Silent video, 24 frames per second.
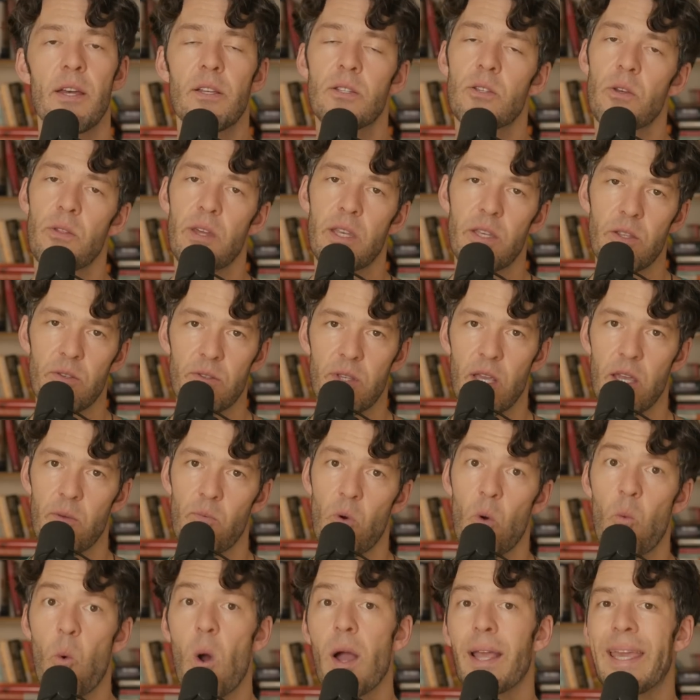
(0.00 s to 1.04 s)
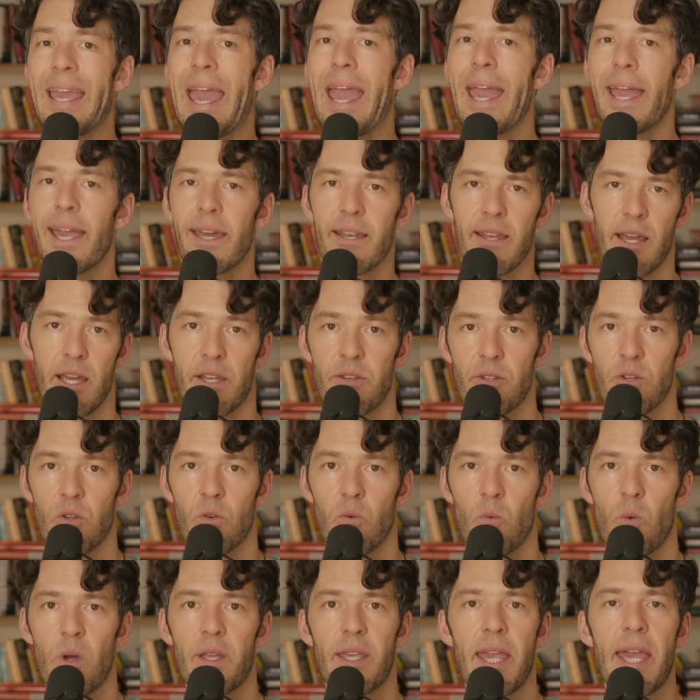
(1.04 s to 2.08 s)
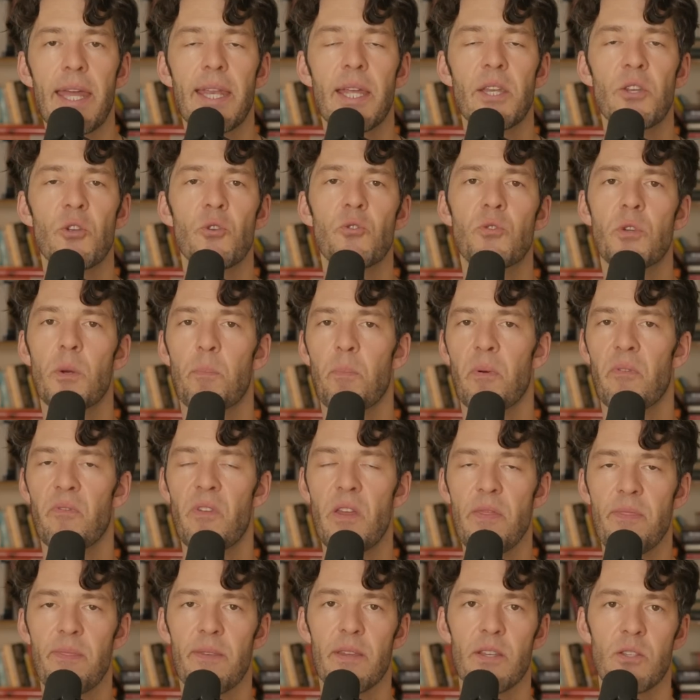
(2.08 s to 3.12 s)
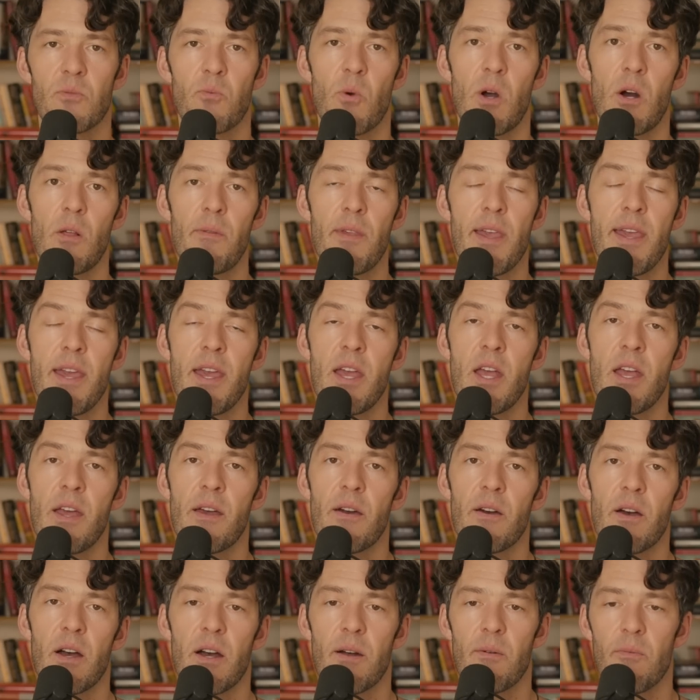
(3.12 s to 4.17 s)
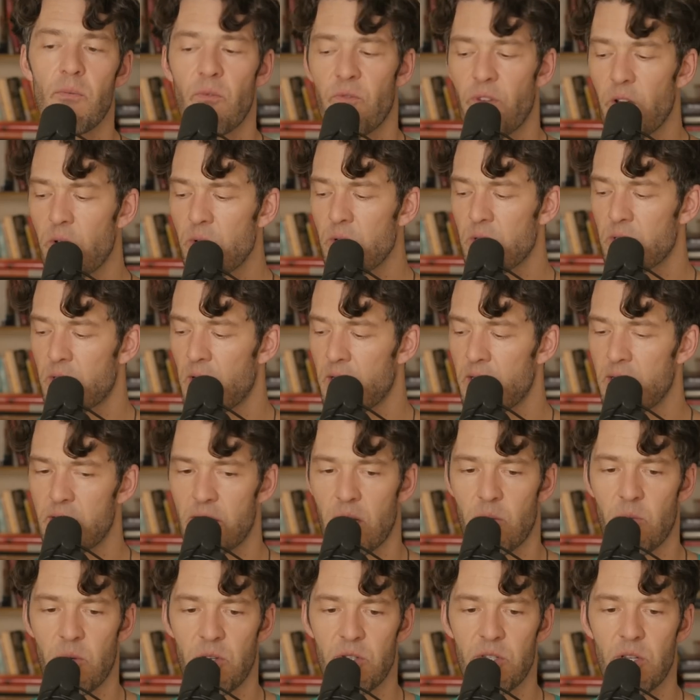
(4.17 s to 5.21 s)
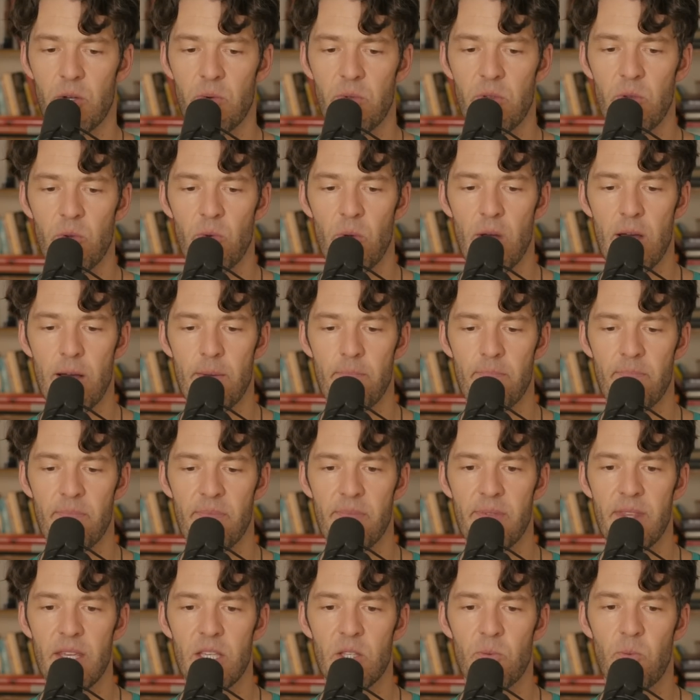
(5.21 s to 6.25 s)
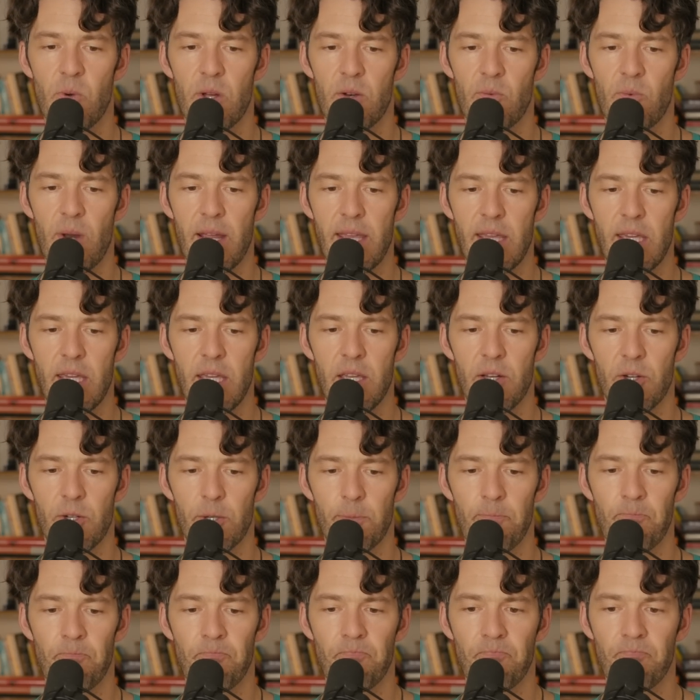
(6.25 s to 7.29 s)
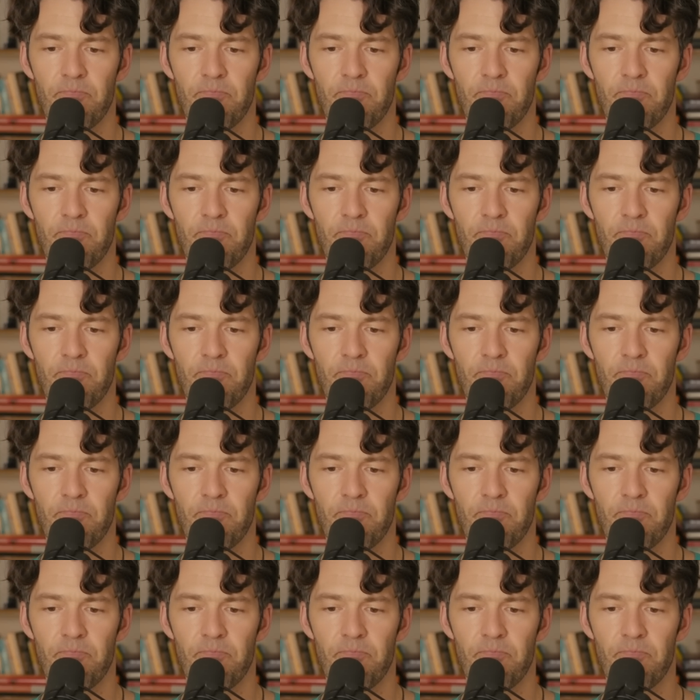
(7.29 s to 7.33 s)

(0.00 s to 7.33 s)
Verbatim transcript: So then you say, well, what can I do? What can I do to prevent this? Well, uh, various studies, and I want to share with you um, this one right here.